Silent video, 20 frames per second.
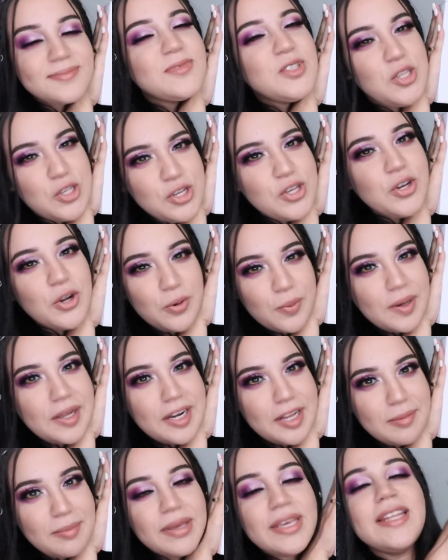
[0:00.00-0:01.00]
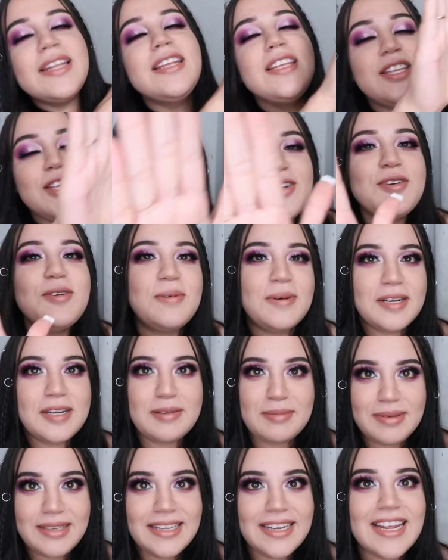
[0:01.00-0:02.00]
you know what I mean. You know what
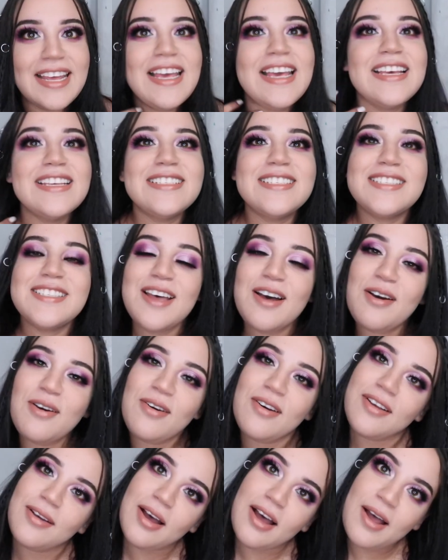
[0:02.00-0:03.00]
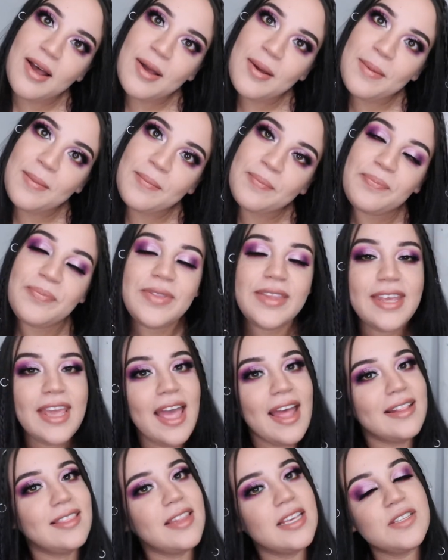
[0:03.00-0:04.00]
I mean. So,
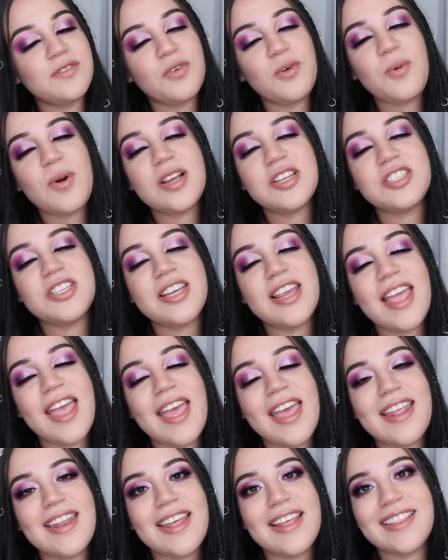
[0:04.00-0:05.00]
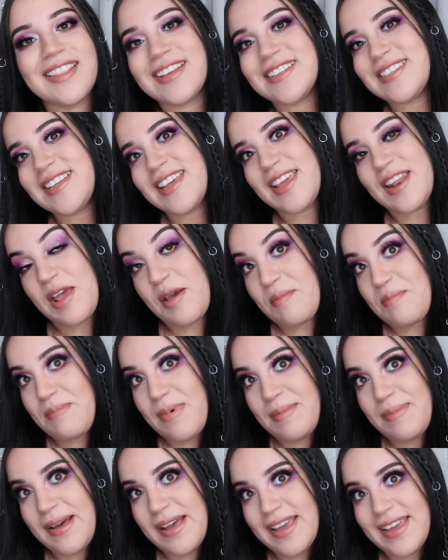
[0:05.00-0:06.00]
yeah, thanks for watching, and that's it.
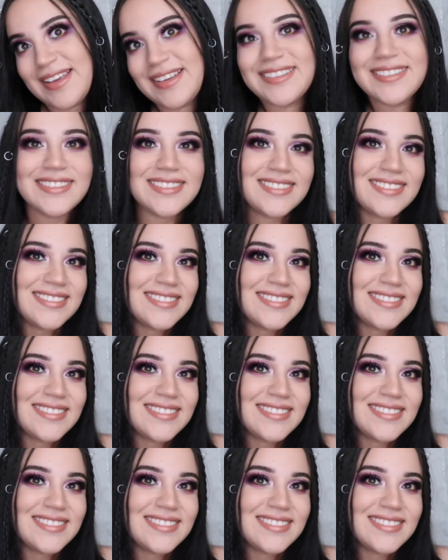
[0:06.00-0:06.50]
Bye-bye.